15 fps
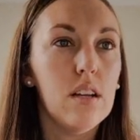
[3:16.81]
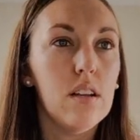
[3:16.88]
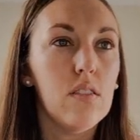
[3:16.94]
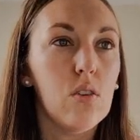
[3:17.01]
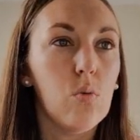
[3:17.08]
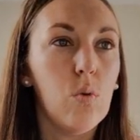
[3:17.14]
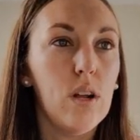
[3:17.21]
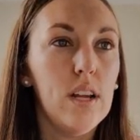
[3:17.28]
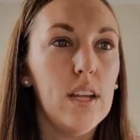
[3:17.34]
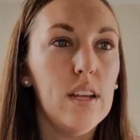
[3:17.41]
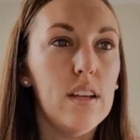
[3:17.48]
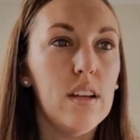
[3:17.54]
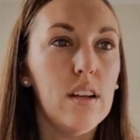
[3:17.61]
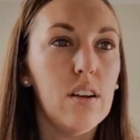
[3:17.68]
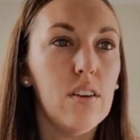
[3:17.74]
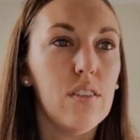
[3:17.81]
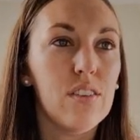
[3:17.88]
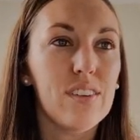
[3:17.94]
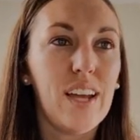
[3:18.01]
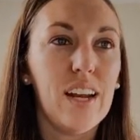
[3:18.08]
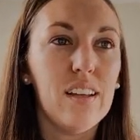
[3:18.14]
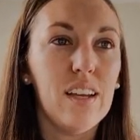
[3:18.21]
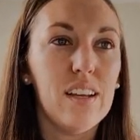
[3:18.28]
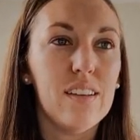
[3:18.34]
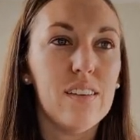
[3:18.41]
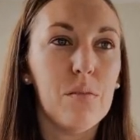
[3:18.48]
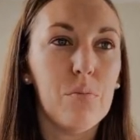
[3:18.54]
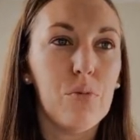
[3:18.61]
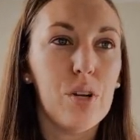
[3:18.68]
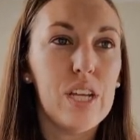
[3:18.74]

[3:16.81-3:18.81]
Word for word: Is there one in here? There's kind of like some